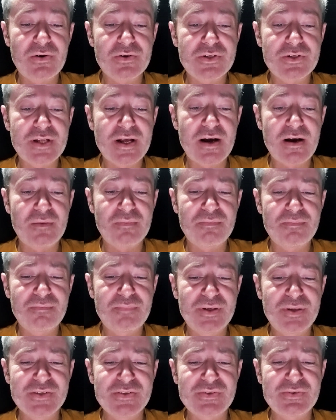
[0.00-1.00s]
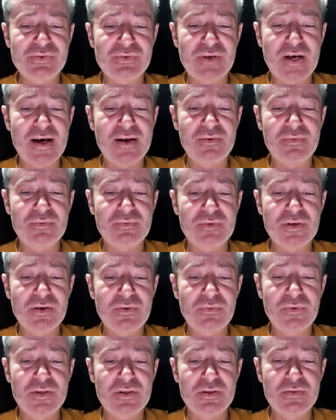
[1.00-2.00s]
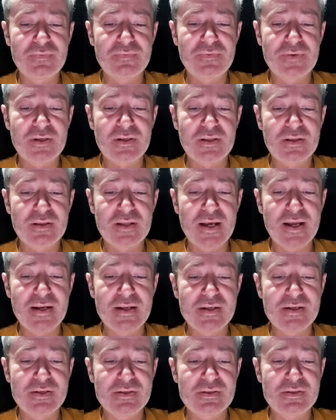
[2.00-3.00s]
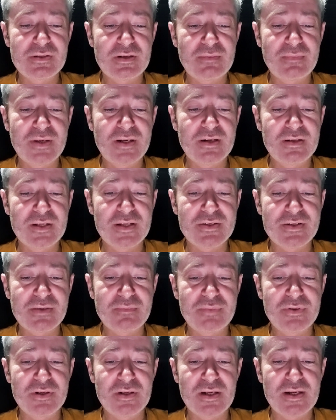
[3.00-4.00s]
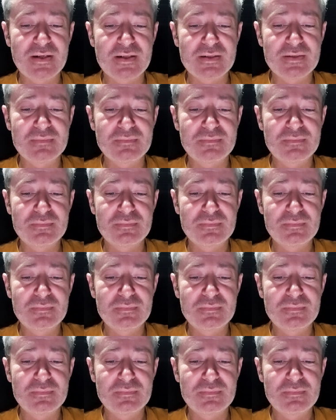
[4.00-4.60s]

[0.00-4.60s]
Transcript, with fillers: AR style pistol. I don't know what the fuck that is. I mean, unless he put like a,